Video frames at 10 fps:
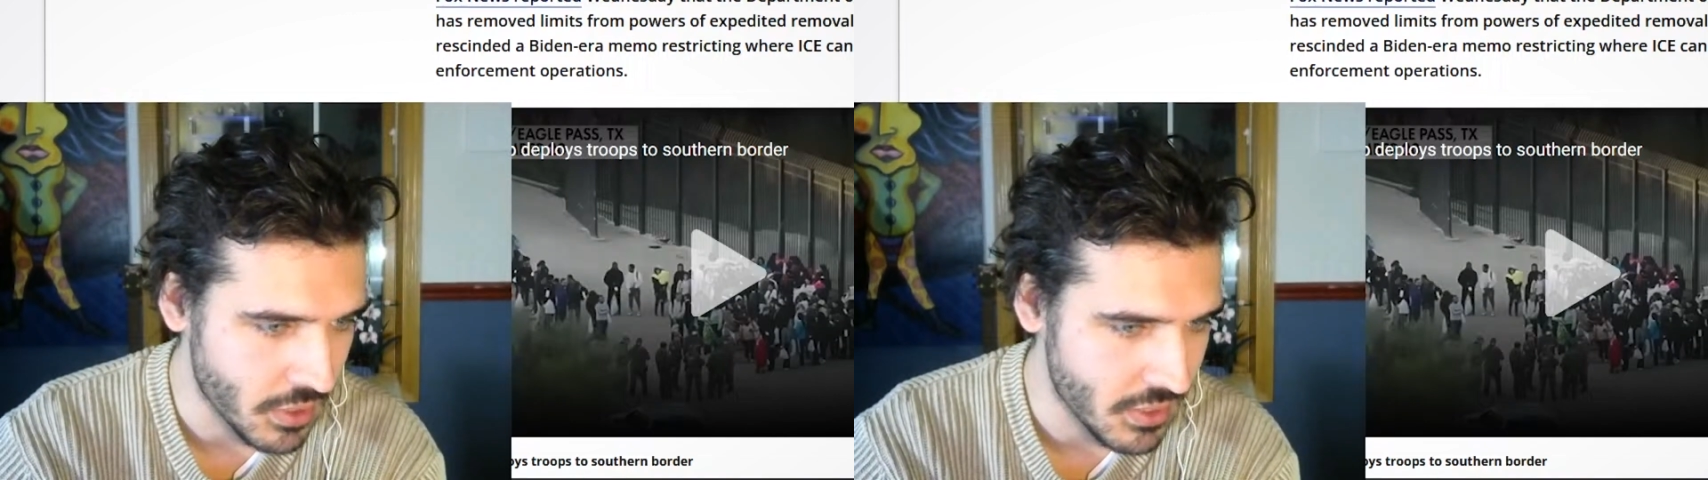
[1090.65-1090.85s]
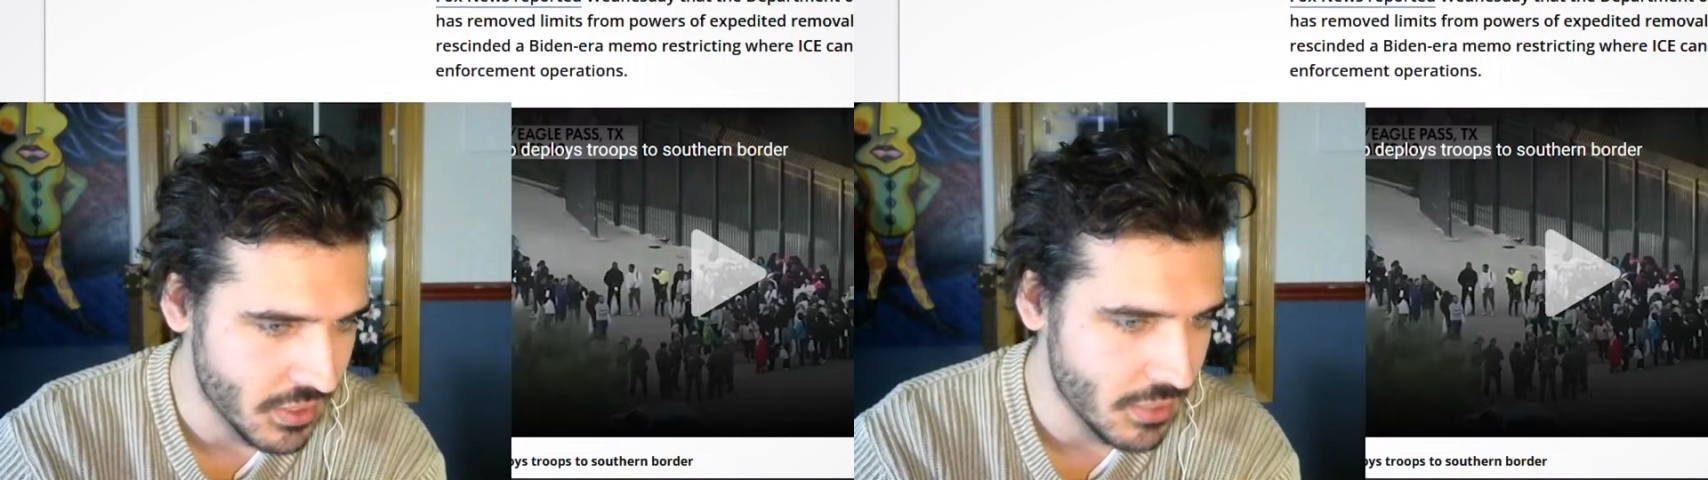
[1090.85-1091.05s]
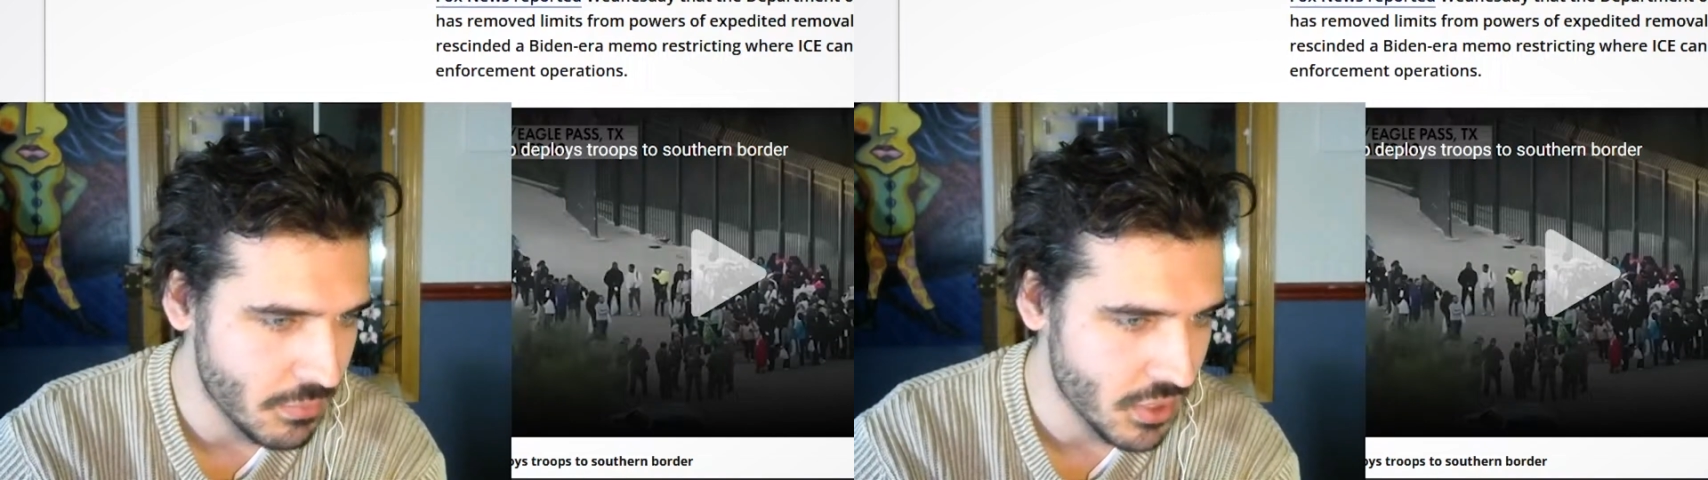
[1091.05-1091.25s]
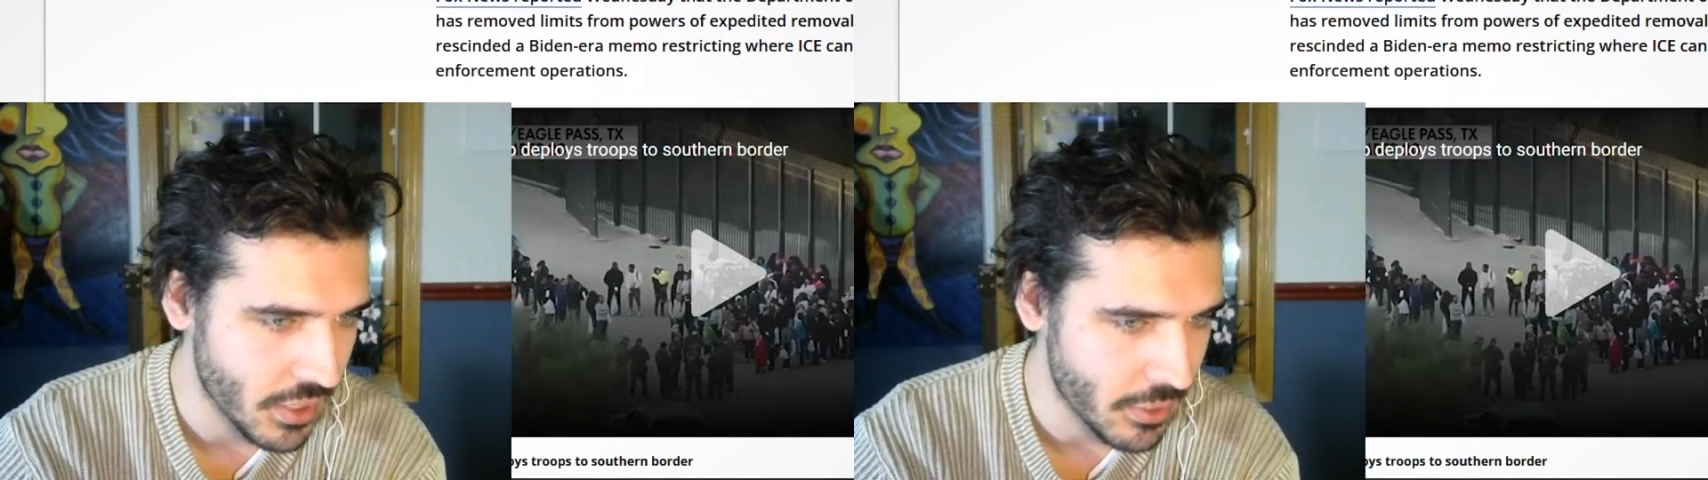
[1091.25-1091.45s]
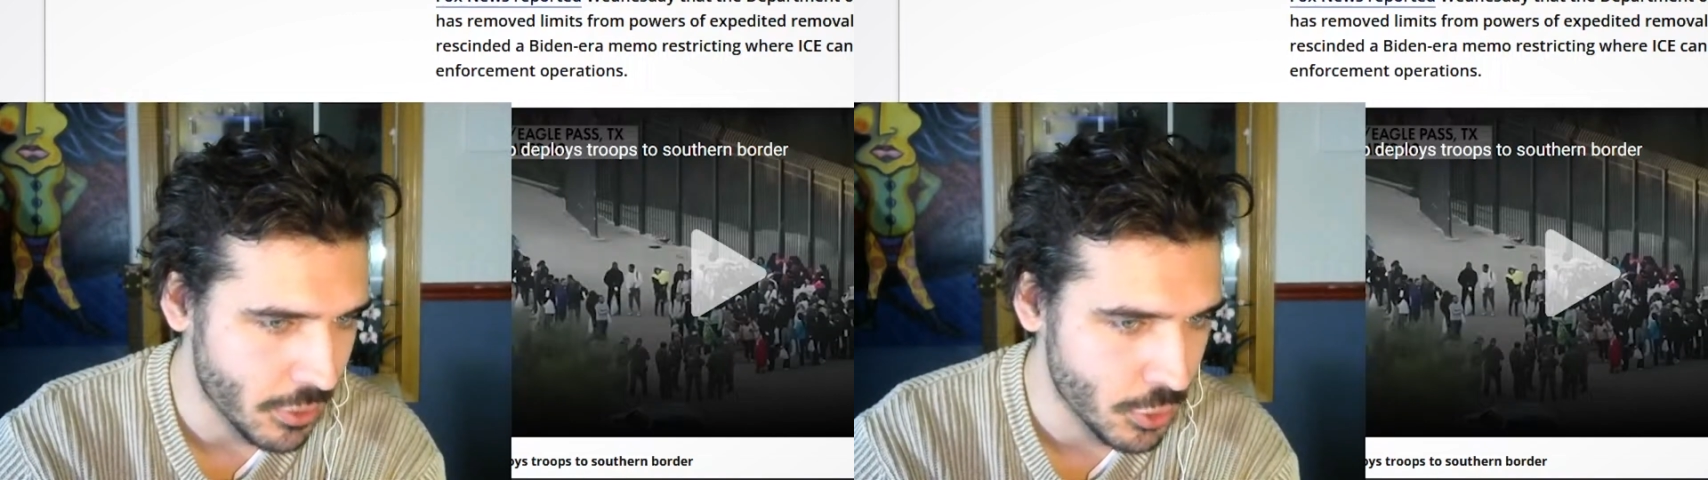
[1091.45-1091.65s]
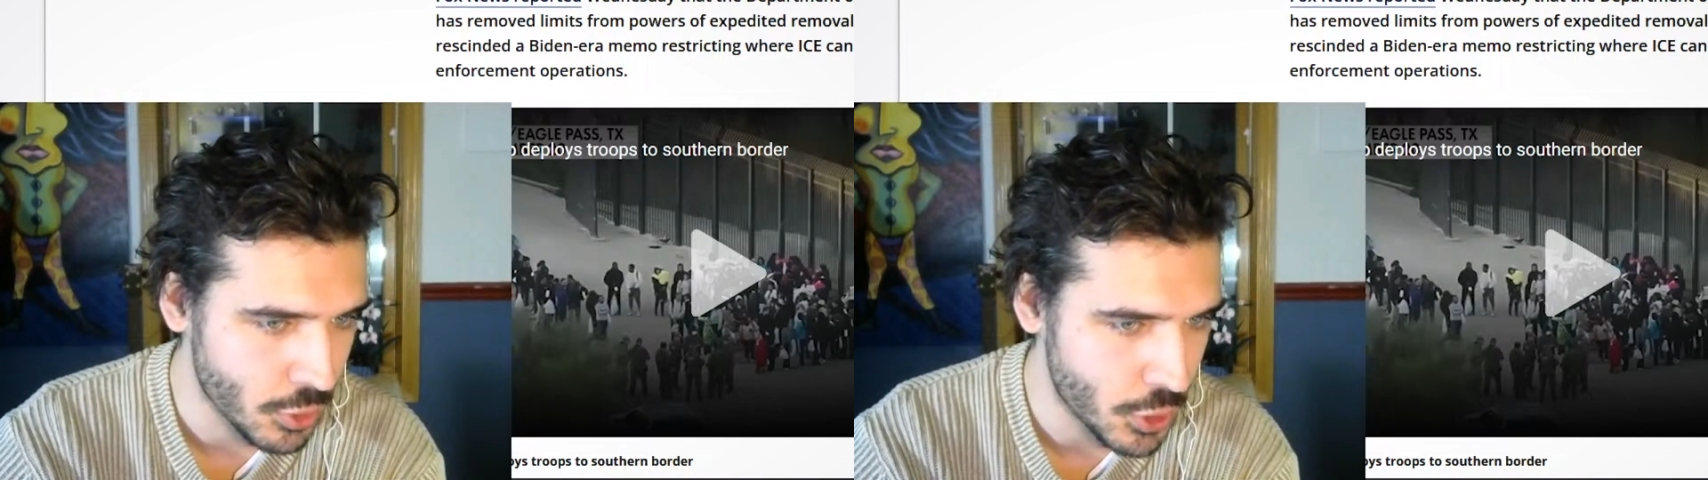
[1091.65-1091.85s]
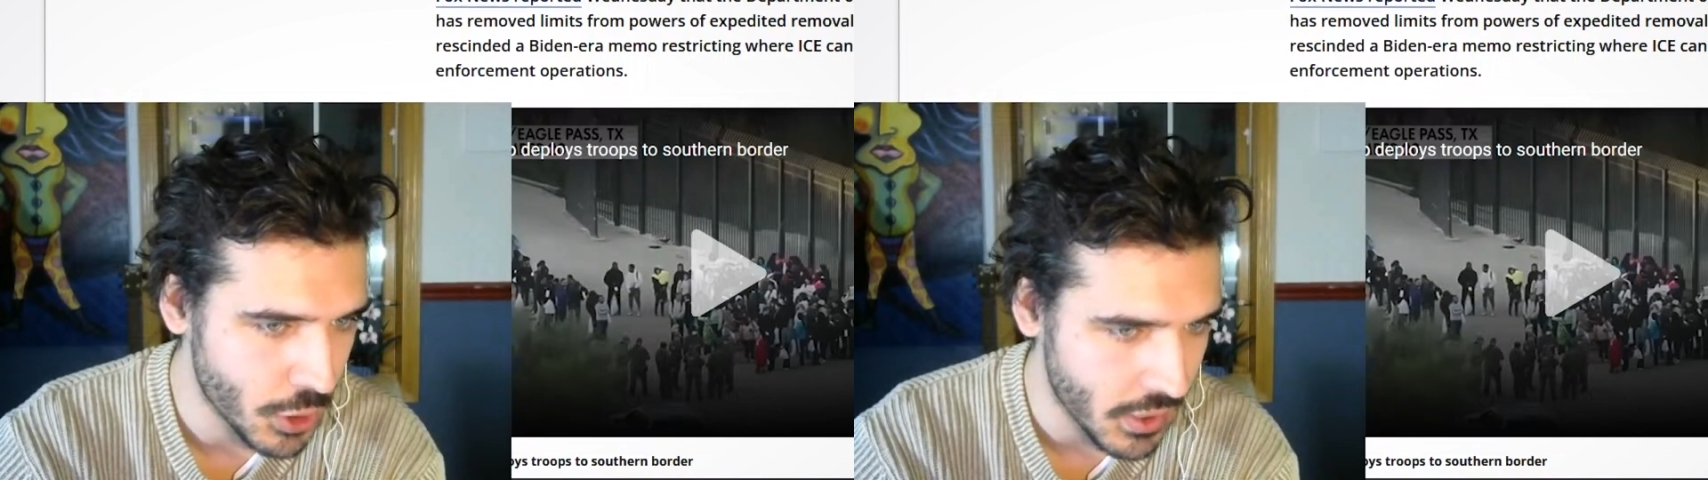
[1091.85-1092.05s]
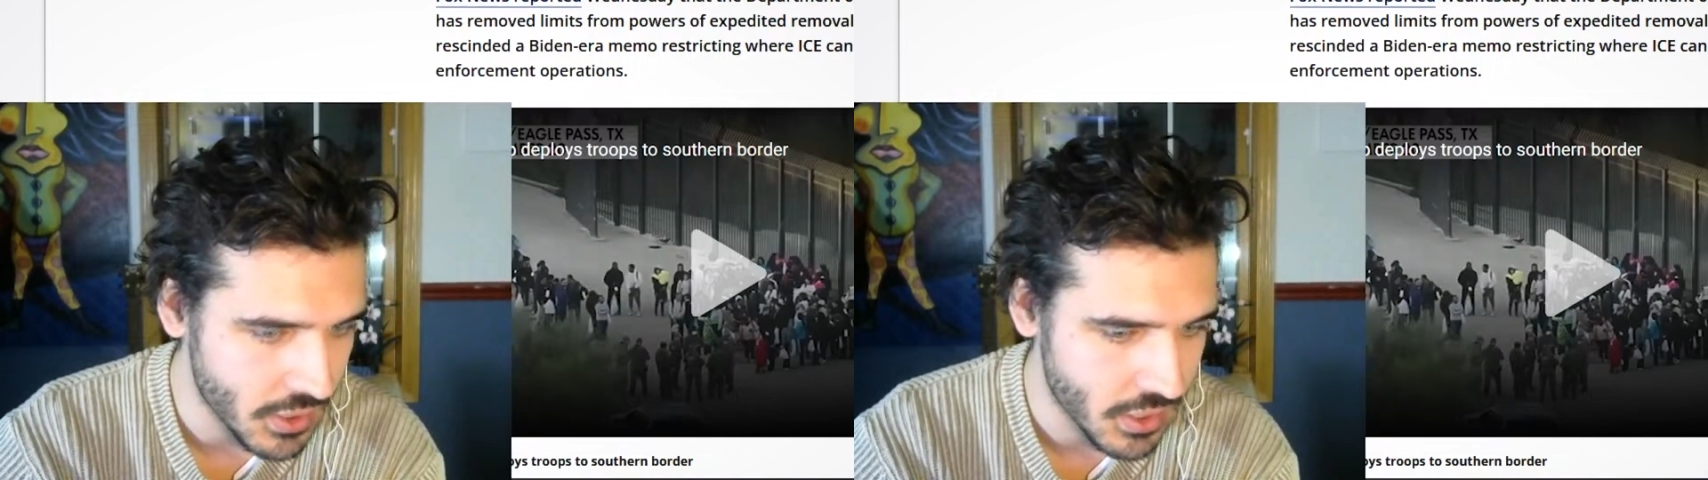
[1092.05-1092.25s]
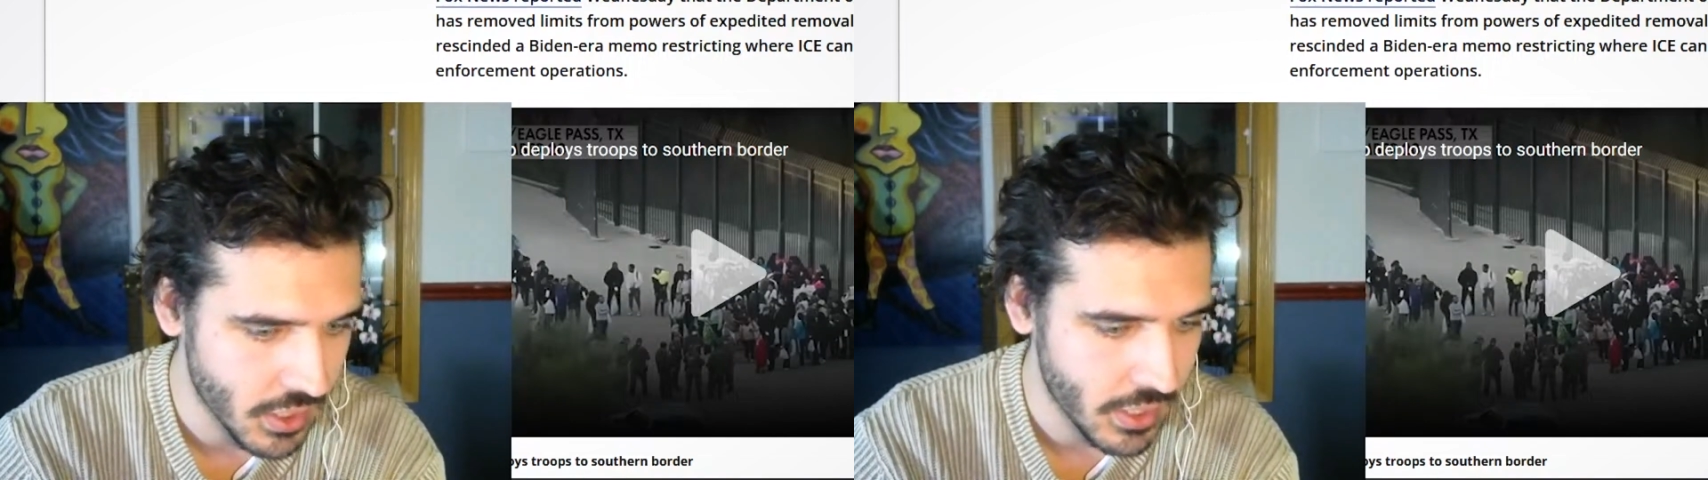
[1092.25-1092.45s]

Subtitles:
and it seems like they're just